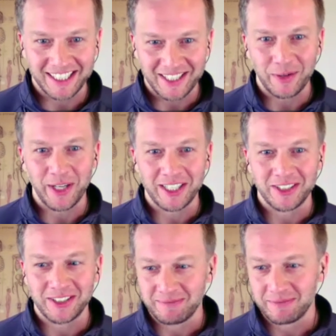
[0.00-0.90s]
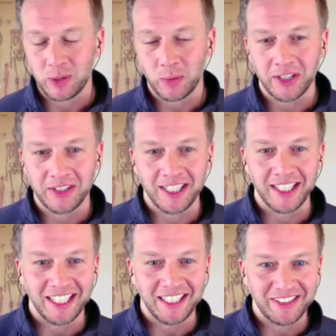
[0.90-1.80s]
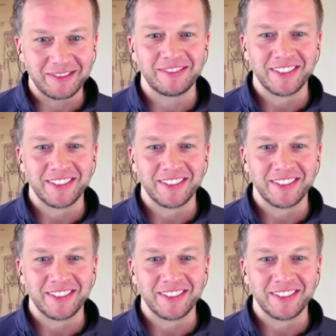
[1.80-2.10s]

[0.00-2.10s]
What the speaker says: erector twerk that I gave it.